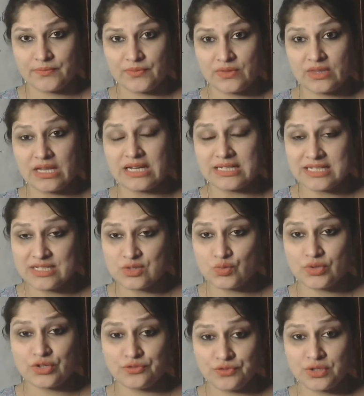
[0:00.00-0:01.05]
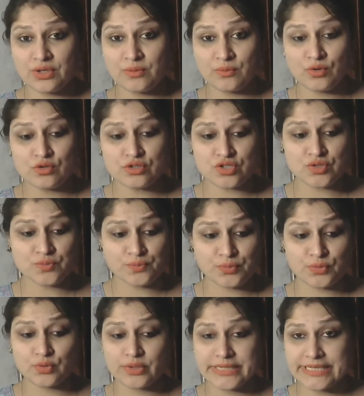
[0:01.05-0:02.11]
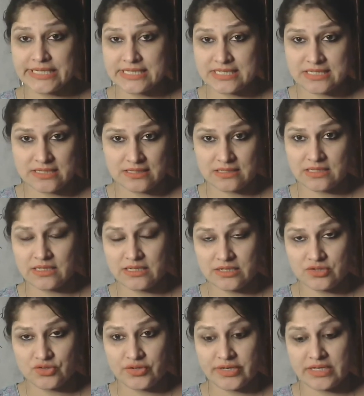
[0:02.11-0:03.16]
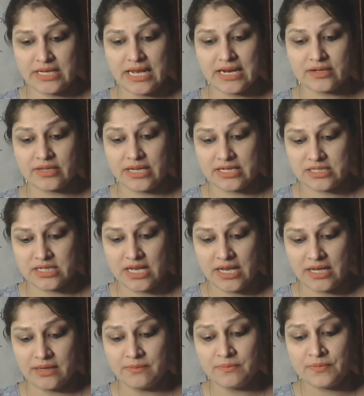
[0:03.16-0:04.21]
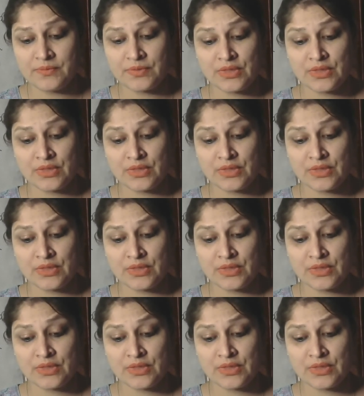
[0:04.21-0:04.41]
That is one of the most poorest district at that time.